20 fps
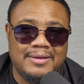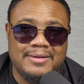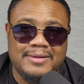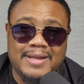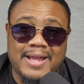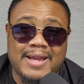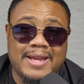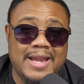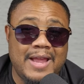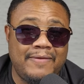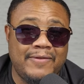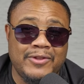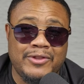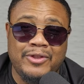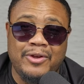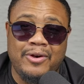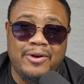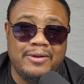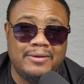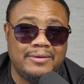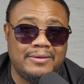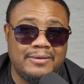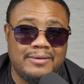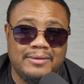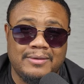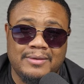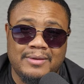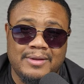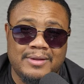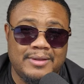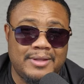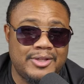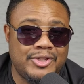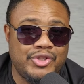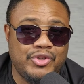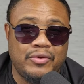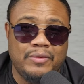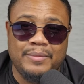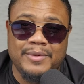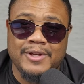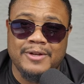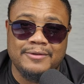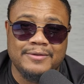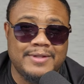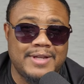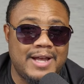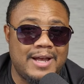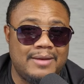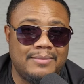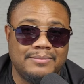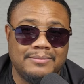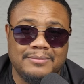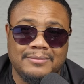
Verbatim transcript: They never thought that you would be on top.